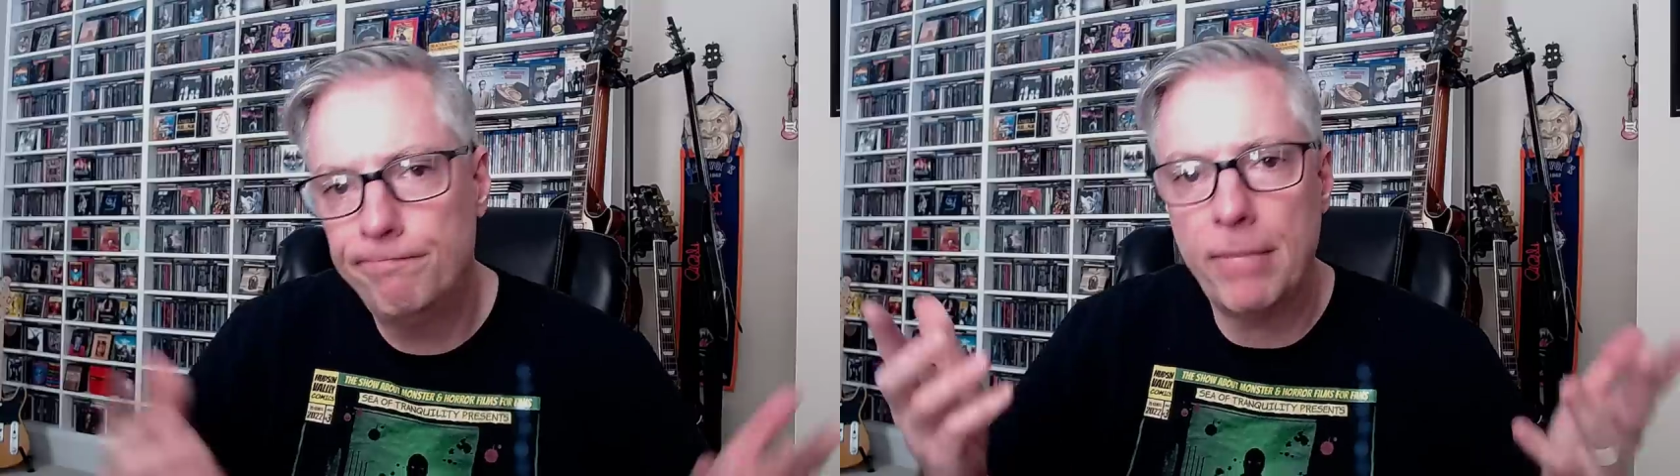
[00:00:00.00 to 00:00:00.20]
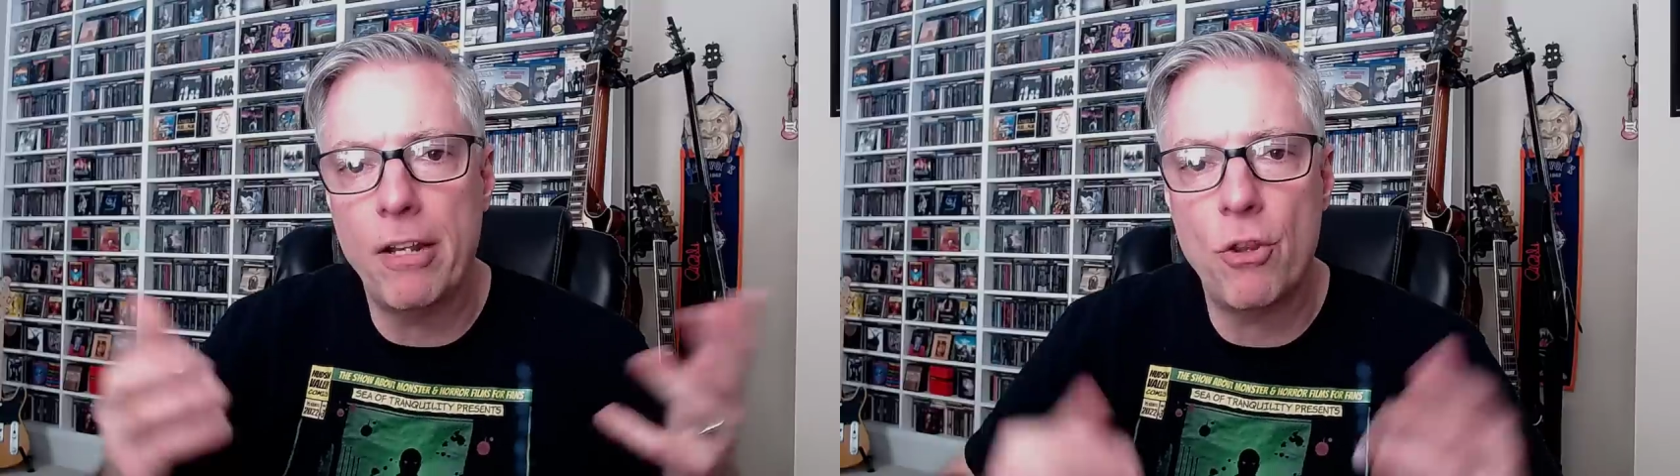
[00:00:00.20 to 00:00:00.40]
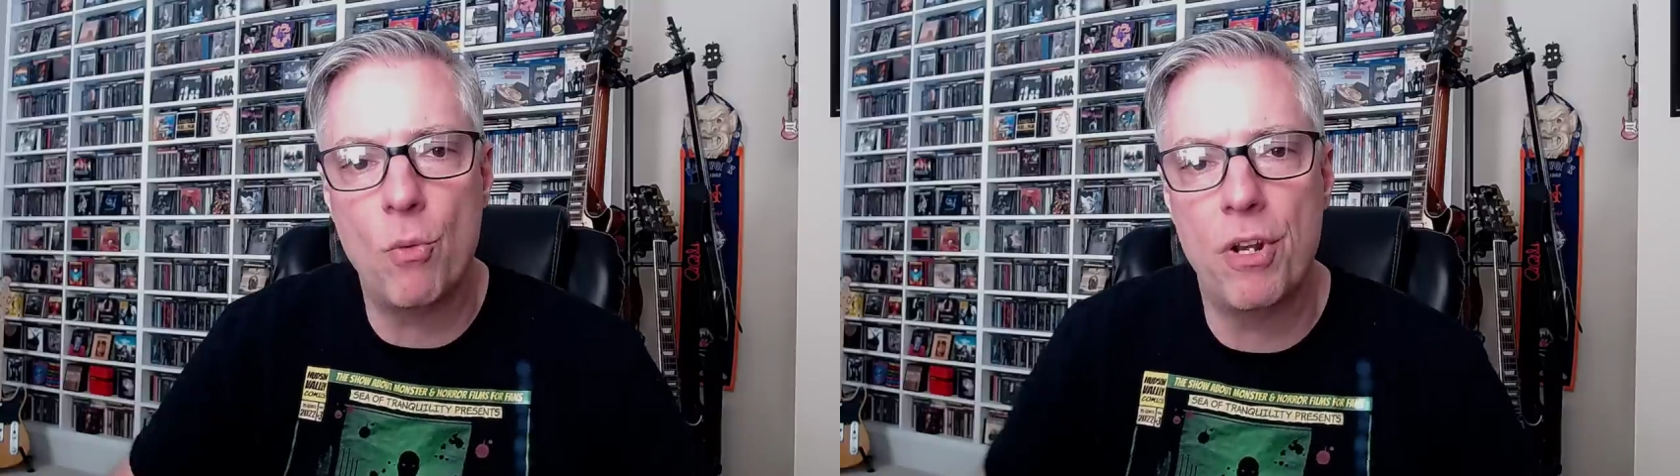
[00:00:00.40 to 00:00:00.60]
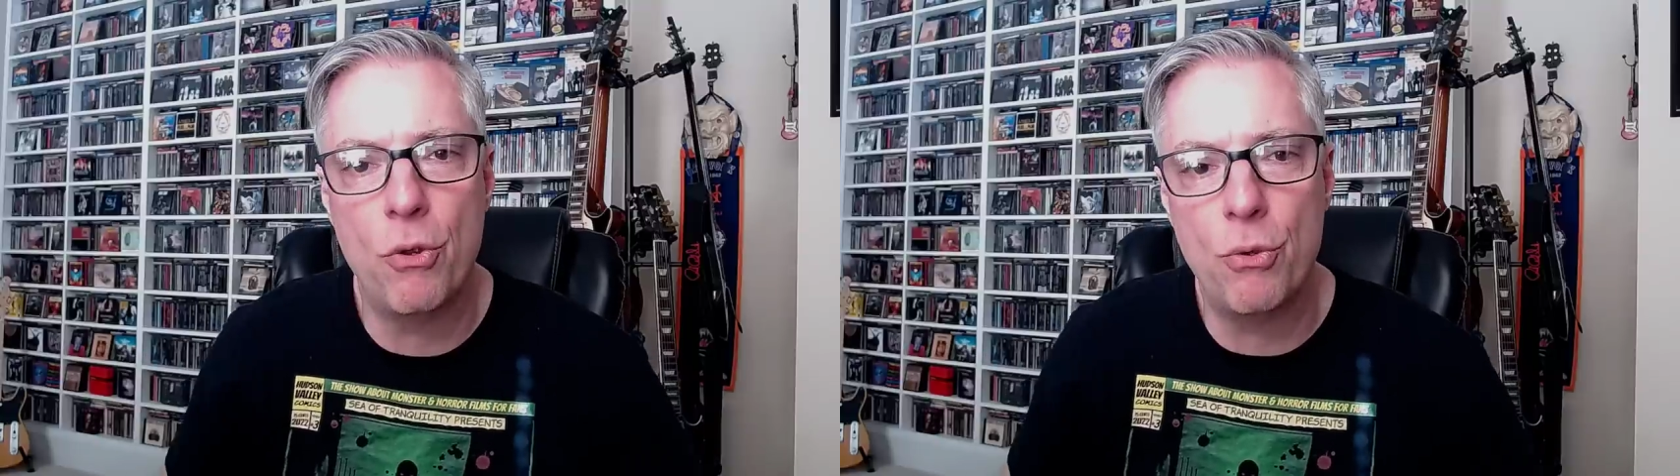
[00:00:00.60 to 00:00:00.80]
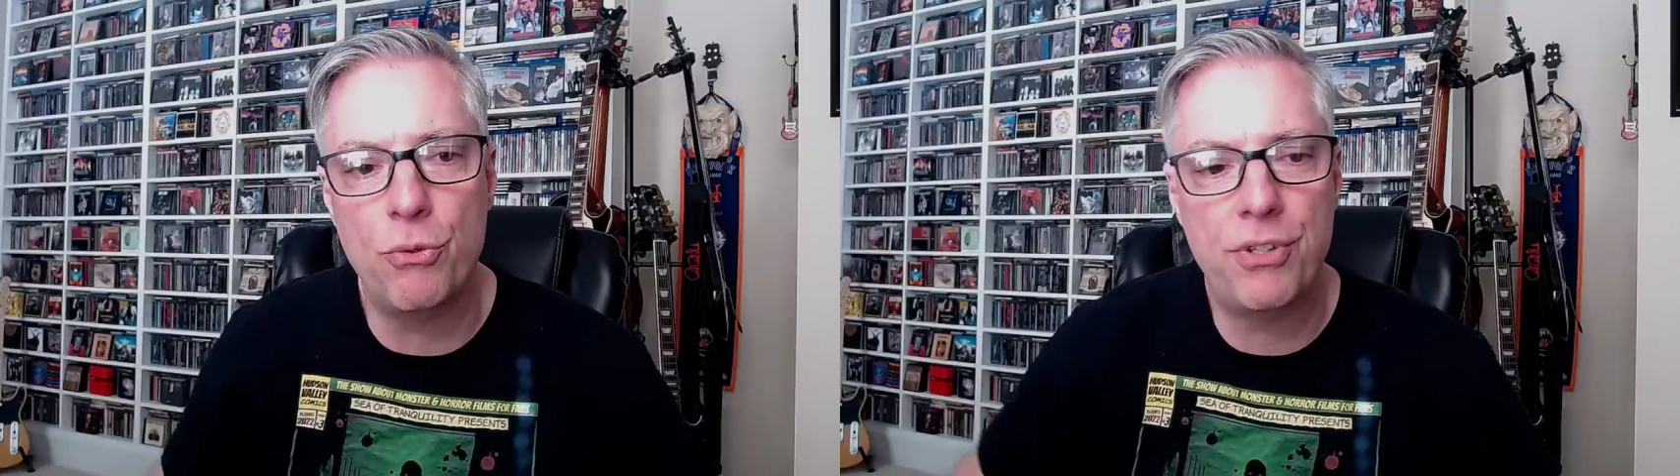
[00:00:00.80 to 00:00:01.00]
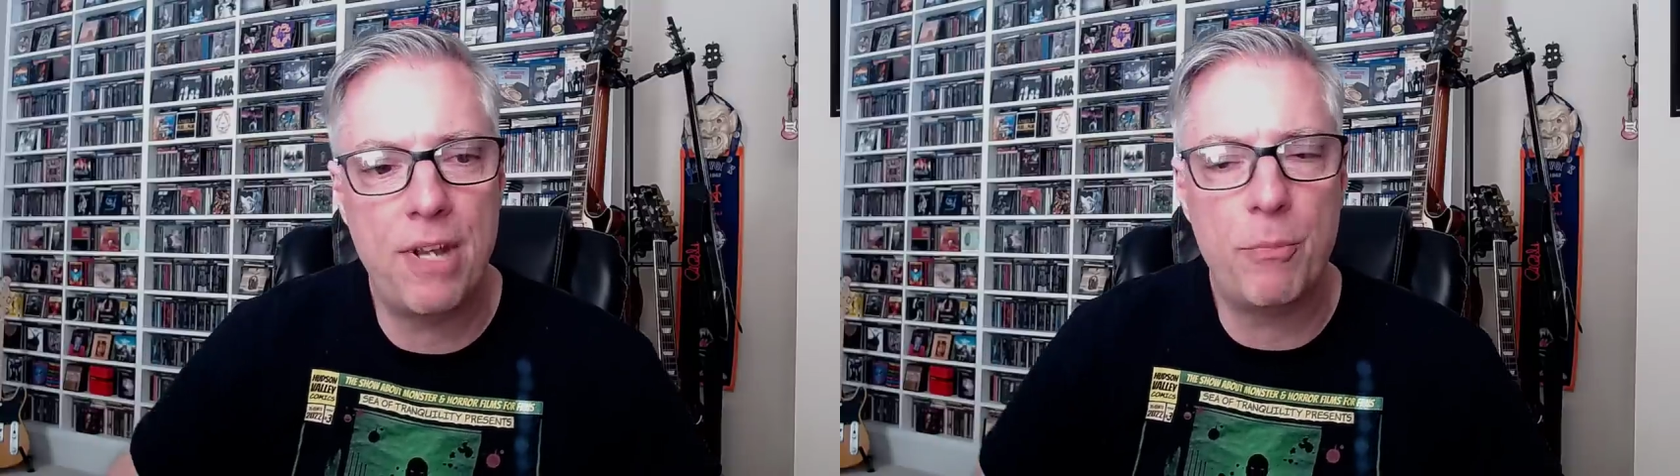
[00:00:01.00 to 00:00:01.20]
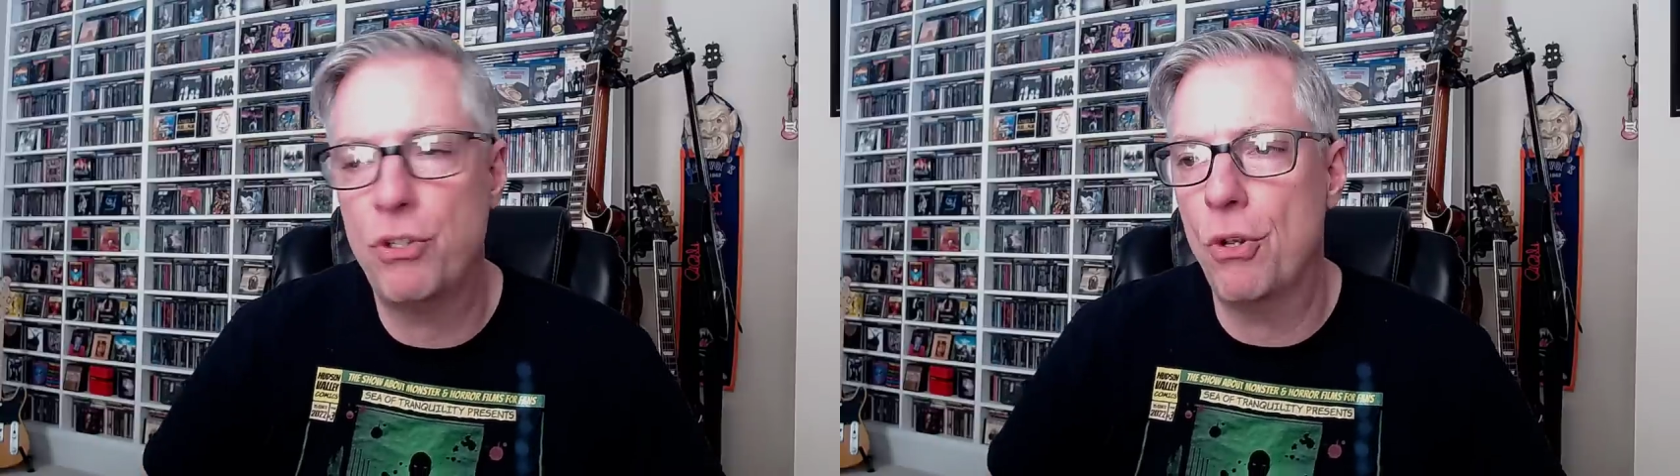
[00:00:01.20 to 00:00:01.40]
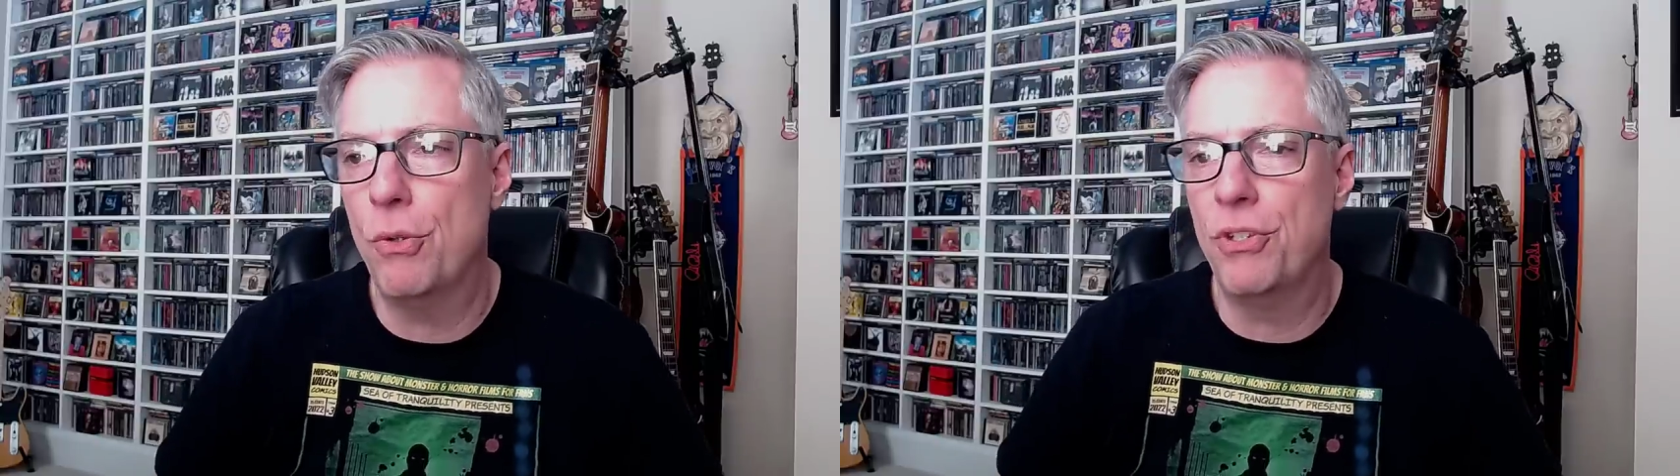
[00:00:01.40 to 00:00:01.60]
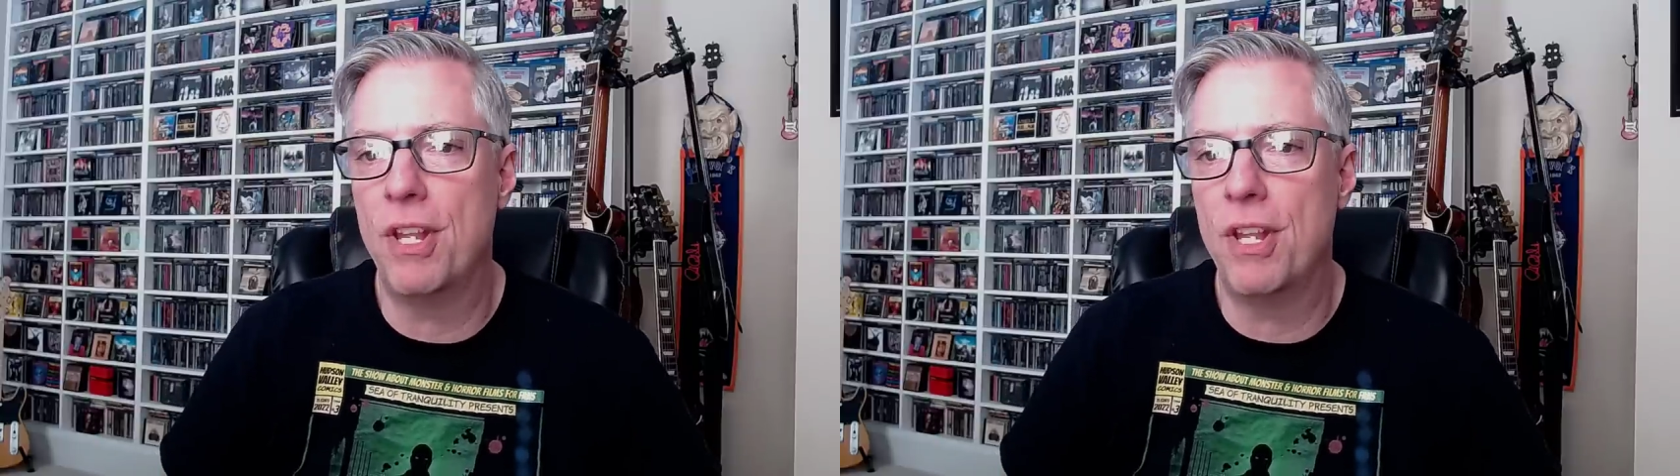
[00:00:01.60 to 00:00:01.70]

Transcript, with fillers: another one of those episodes